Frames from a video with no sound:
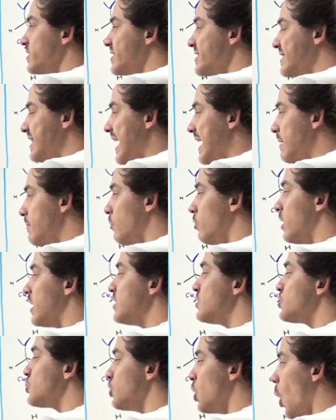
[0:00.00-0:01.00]
stable,
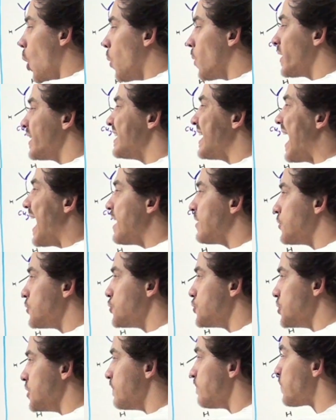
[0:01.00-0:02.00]
it's lower in
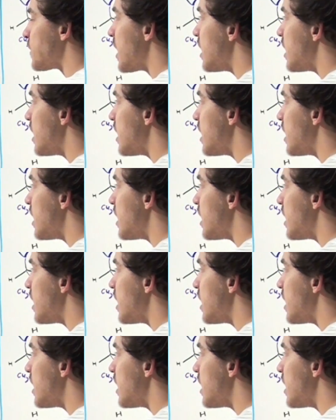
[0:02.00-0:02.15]
energy.